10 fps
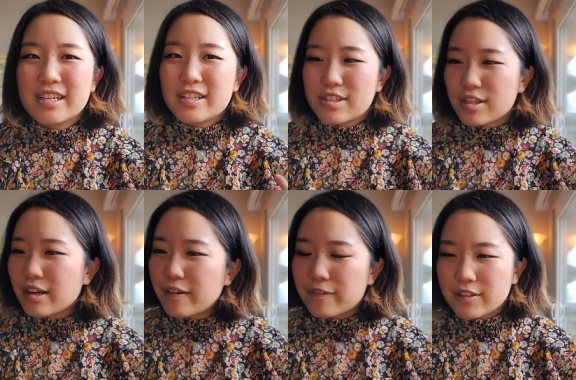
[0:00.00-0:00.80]

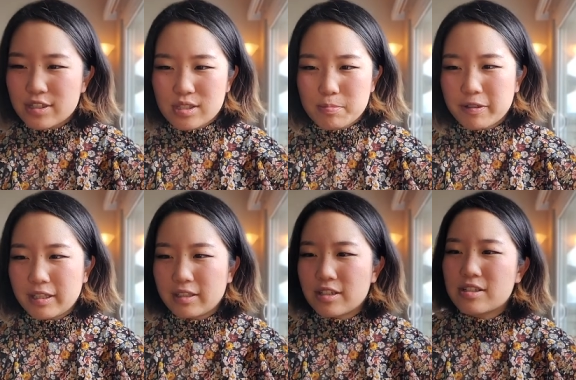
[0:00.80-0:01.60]
Sorry for the
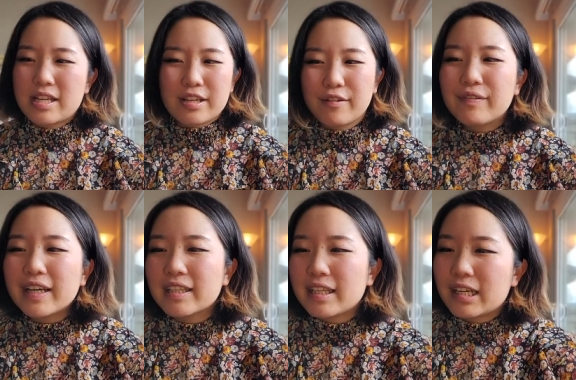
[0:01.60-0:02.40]
spoilers, and you
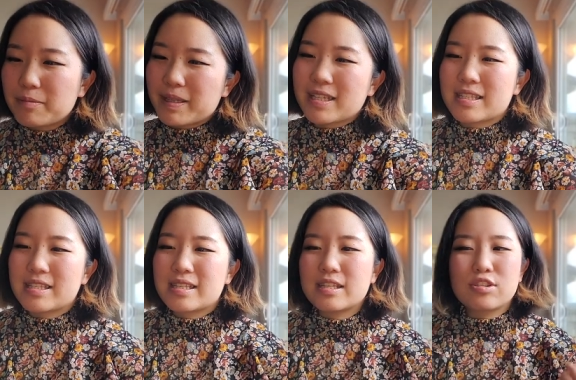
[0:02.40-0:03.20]
find that out because it
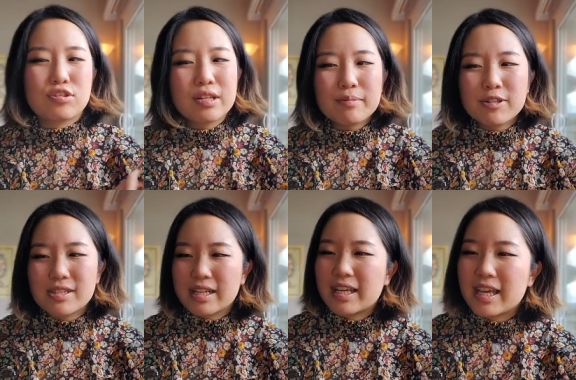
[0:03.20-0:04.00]
says streamers
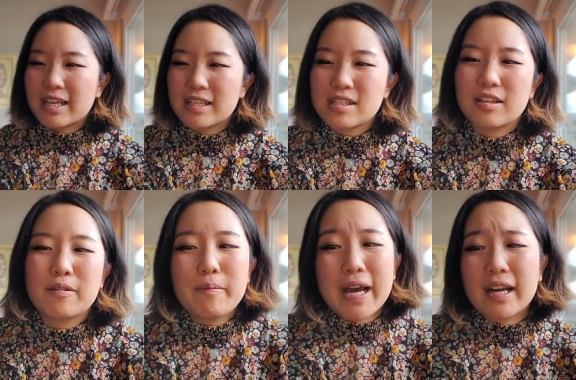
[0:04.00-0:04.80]
and cans on the
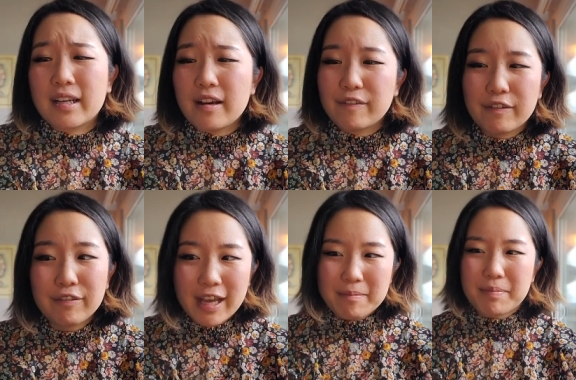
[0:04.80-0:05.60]
back of a
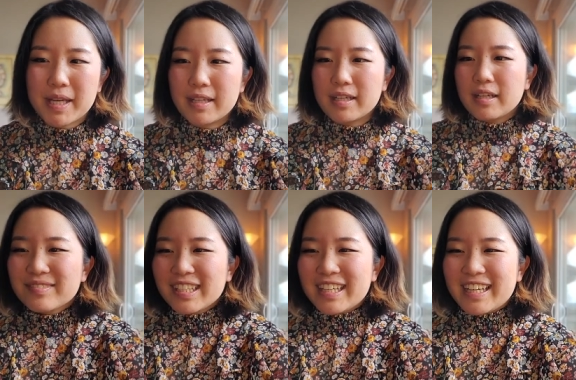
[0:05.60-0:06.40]
flatbed
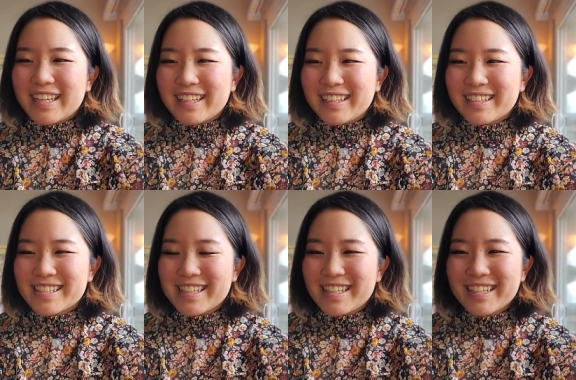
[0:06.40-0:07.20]
and
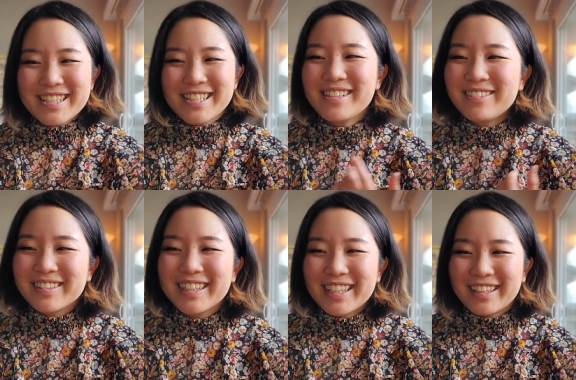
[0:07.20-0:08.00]
it's just a
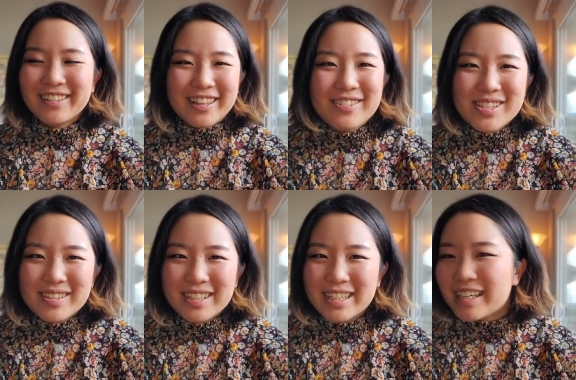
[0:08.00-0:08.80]
really cute love
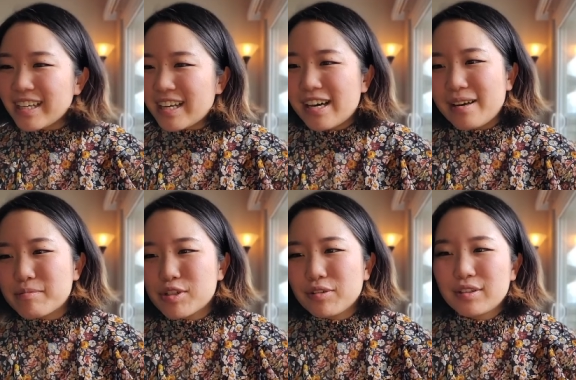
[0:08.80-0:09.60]
story um,
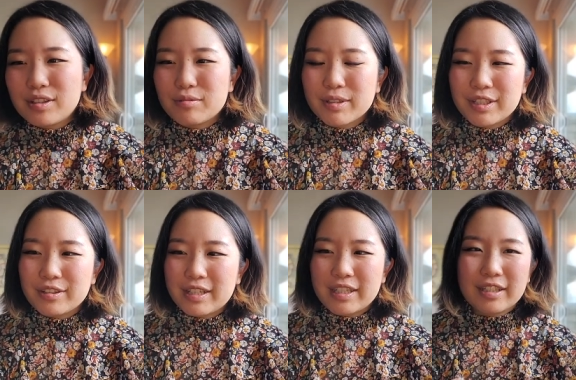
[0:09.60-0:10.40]
told through
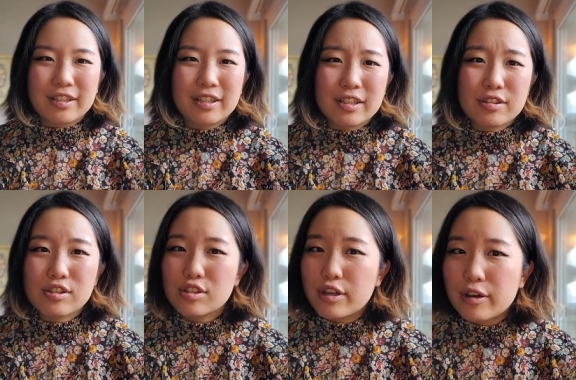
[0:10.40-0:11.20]
another
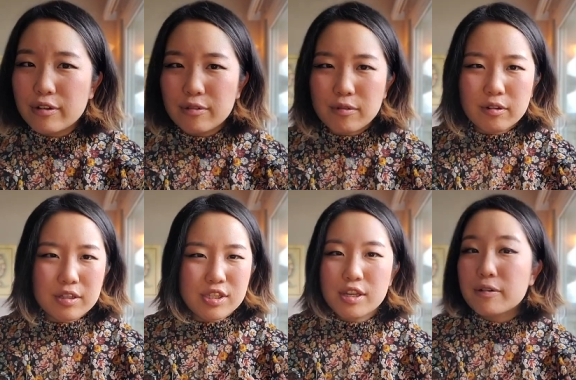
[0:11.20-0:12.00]
slow,
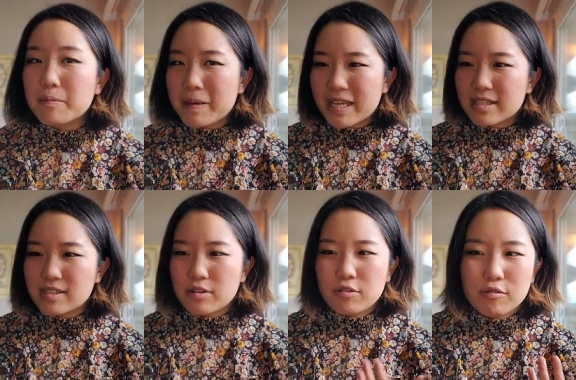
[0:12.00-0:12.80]
slower
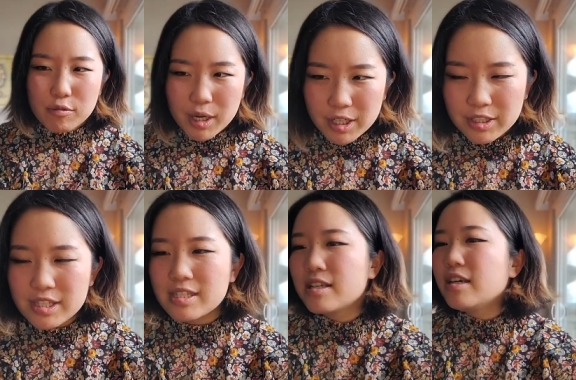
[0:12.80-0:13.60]
paced waltz